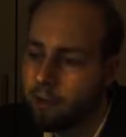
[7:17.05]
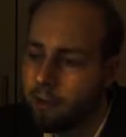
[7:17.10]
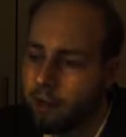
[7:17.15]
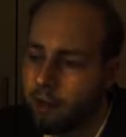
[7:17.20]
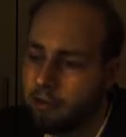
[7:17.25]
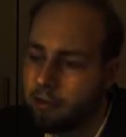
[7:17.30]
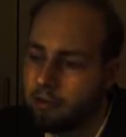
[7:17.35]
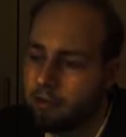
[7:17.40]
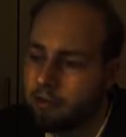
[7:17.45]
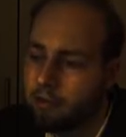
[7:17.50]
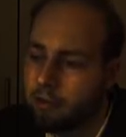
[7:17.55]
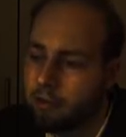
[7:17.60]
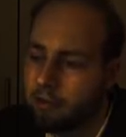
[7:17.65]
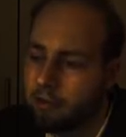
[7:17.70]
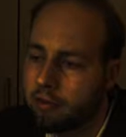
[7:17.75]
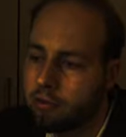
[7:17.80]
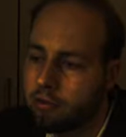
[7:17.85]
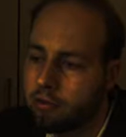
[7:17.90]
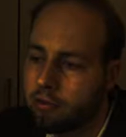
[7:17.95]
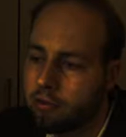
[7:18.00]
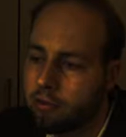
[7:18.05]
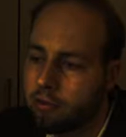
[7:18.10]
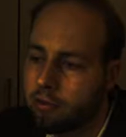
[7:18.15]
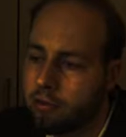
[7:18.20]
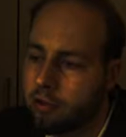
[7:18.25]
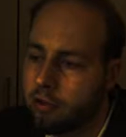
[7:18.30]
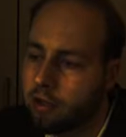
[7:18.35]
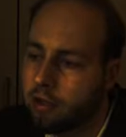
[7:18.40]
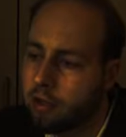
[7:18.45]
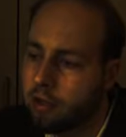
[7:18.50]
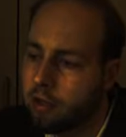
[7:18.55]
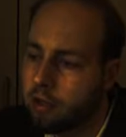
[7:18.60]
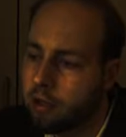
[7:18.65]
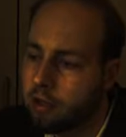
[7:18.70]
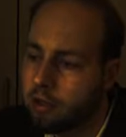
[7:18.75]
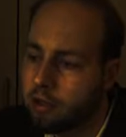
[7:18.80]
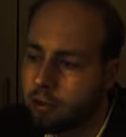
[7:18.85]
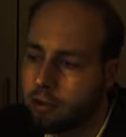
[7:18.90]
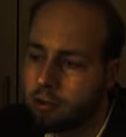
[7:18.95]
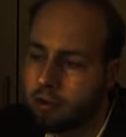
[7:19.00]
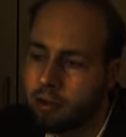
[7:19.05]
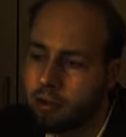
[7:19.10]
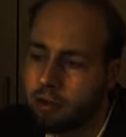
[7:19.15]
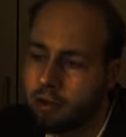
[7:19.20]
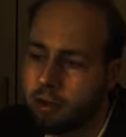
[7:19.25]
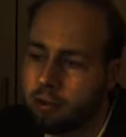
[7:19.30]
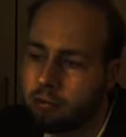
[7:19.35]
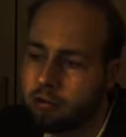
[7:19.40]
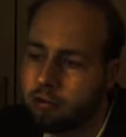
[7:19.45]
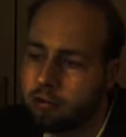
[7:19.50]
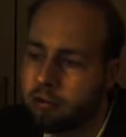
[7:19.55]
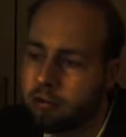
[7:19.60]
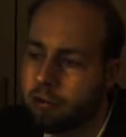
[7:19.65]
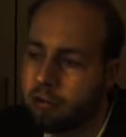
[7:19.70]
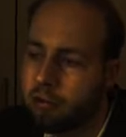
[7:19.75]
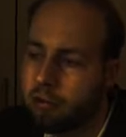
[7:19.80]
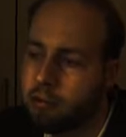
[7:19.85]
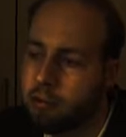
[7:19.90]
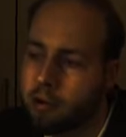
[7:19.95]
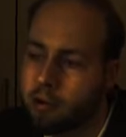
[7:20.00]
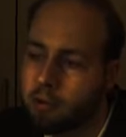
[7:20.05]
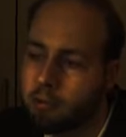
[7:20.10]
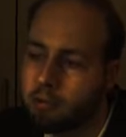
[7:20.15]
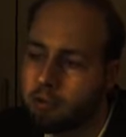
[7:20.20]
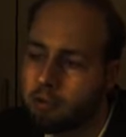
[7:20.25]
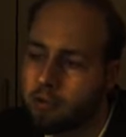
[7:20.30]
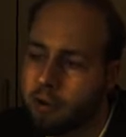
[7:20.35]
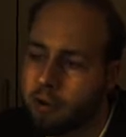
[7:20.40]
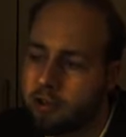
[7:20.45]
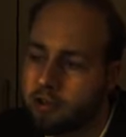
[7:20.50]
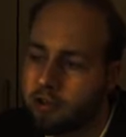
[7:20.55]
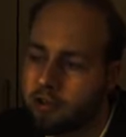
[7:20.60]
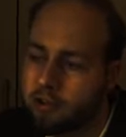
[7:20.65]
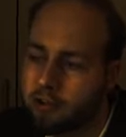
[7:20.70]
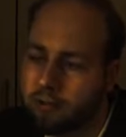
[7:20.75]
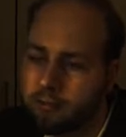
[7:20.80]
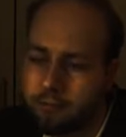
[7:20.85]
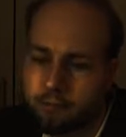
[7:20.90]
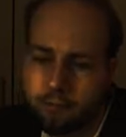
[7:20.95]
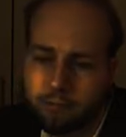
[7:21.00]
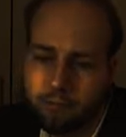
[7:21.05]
and the first nausea no longer obscured my observation.